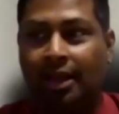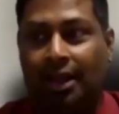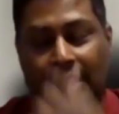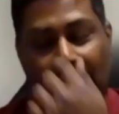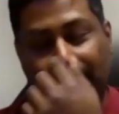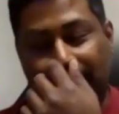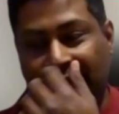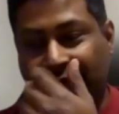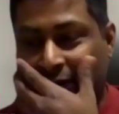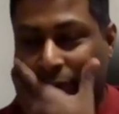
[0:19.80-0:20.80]
I believe
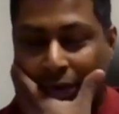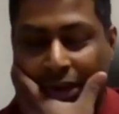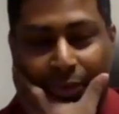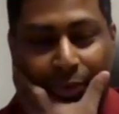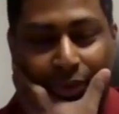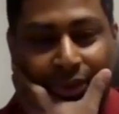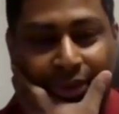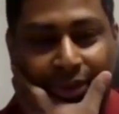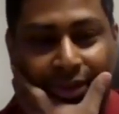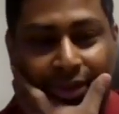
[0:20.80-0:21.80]
we are talking about
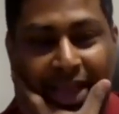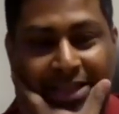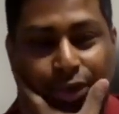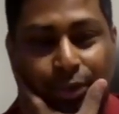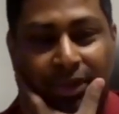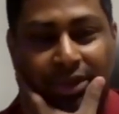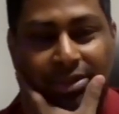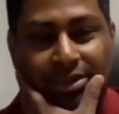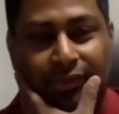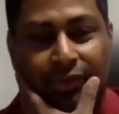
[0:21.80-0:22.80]
the
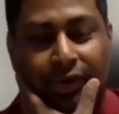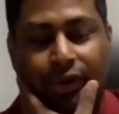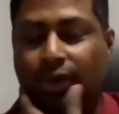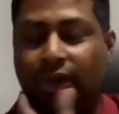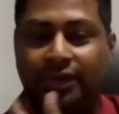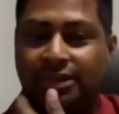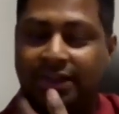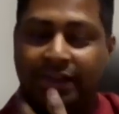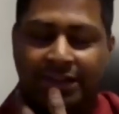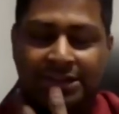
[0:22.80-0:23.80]
SOPs for
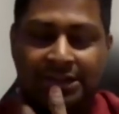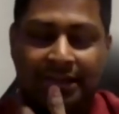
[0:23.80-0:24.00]
universities,